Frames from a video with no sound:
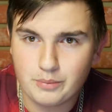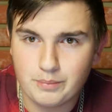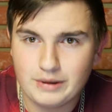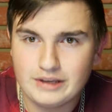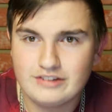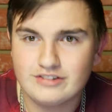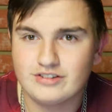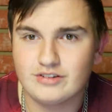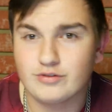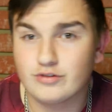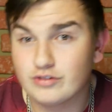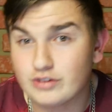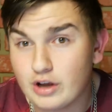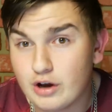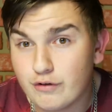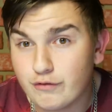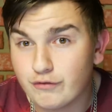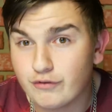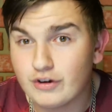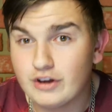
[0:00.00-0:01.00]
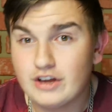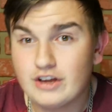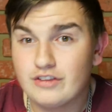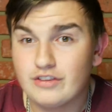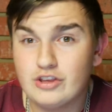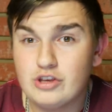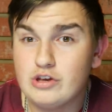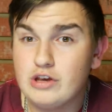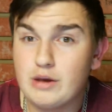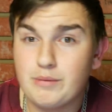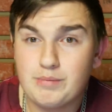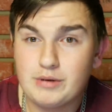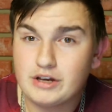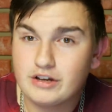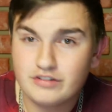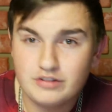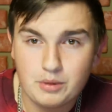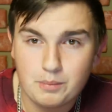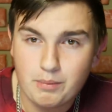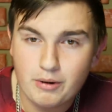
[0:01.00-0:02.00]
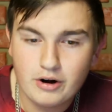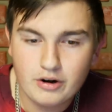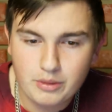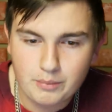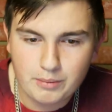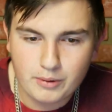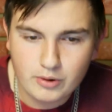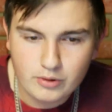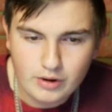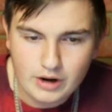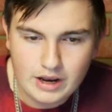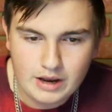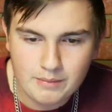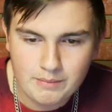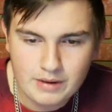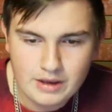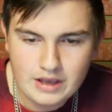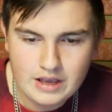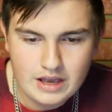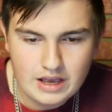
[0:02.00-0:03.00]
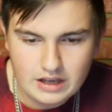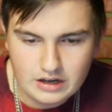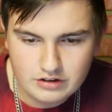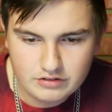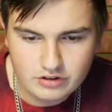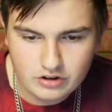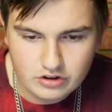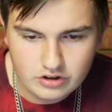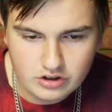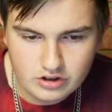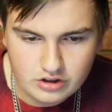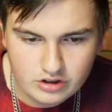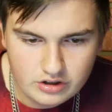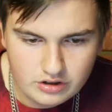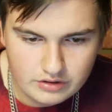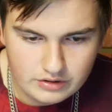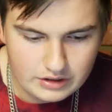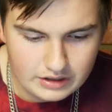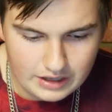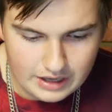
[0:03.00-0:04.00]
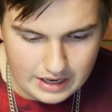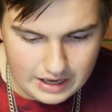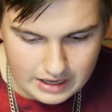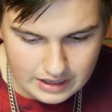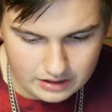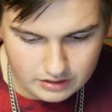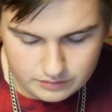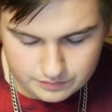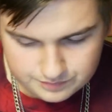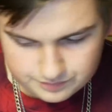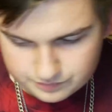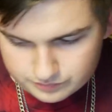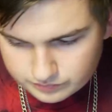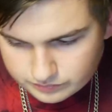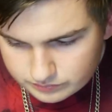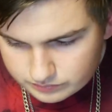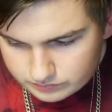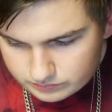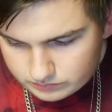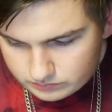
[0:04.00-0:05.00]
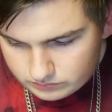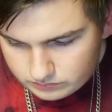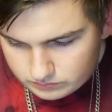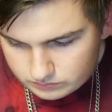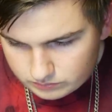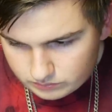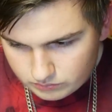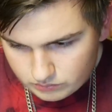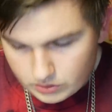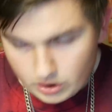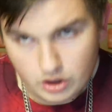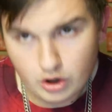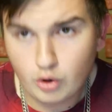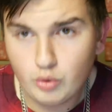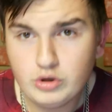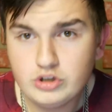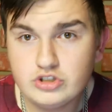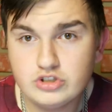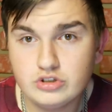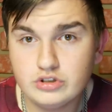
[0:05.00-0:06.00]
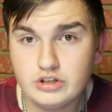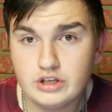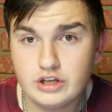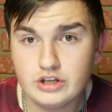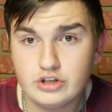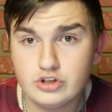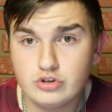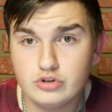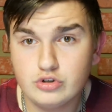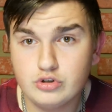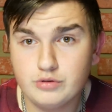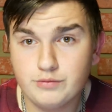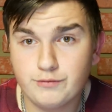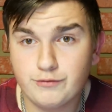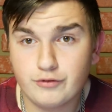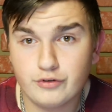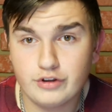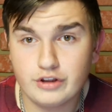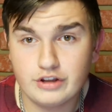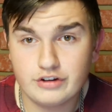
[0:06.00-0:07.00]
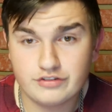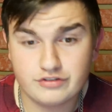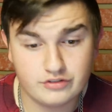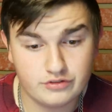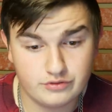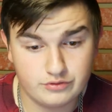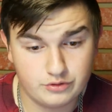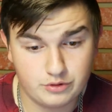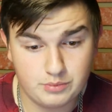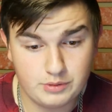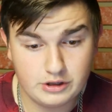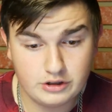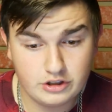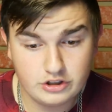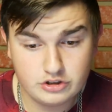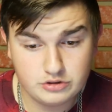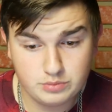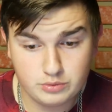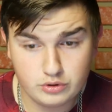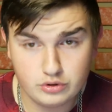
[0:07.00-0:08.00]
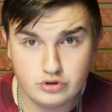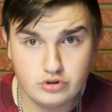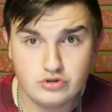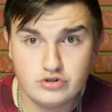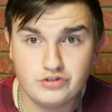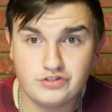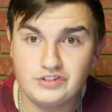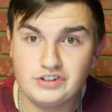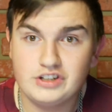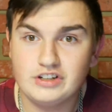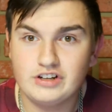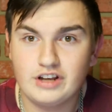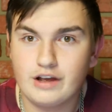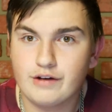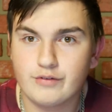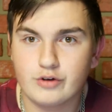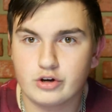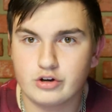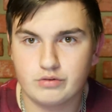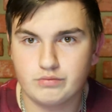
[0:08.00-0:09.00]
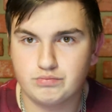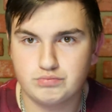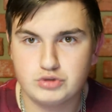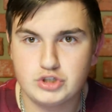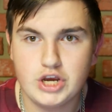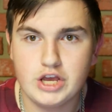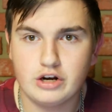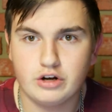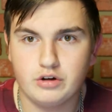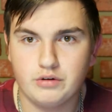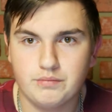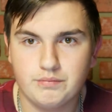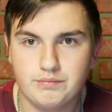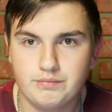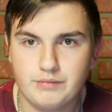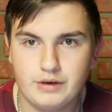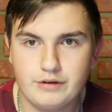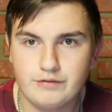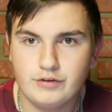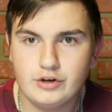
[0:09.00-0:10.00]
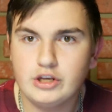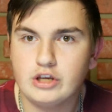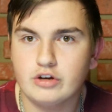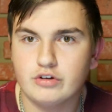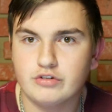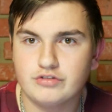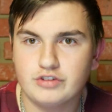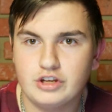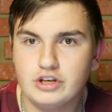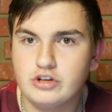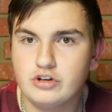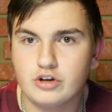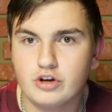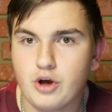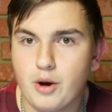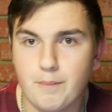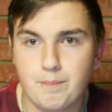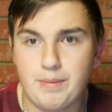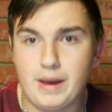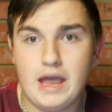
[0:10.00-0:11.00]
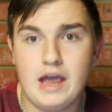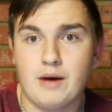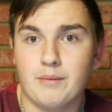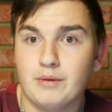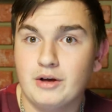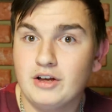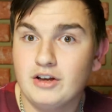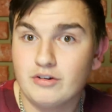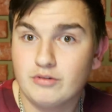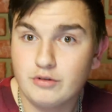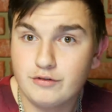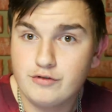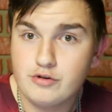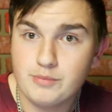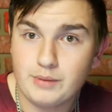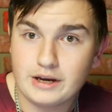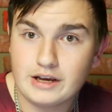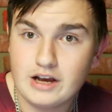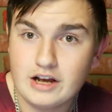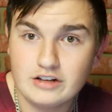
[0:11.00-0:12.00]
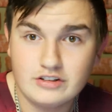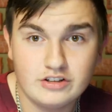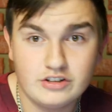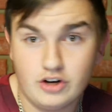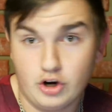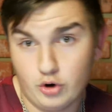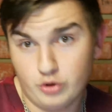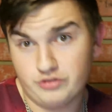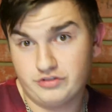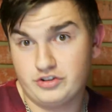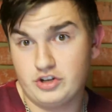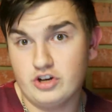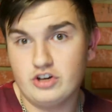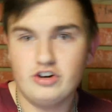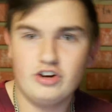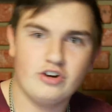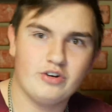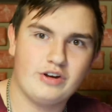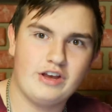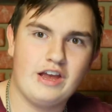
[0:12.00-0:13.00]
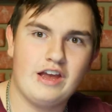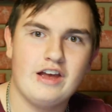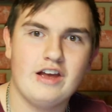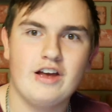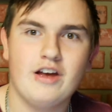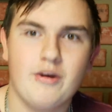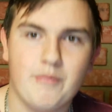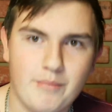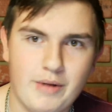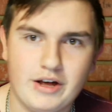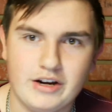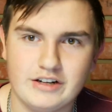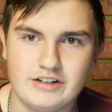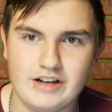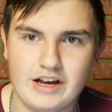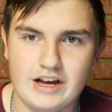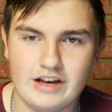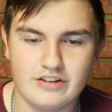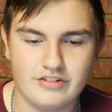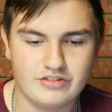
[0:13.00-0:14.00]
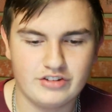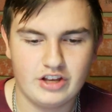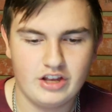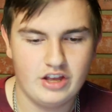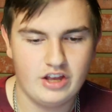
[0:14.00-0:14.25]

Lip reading: bits of stuff that you get because you're part of the program, and it's all good. And originally on YouTube, for this to be eligible, you just needed to have a channel and videos, and you could go, bam, review my content, oh, it's good, okay, monetized.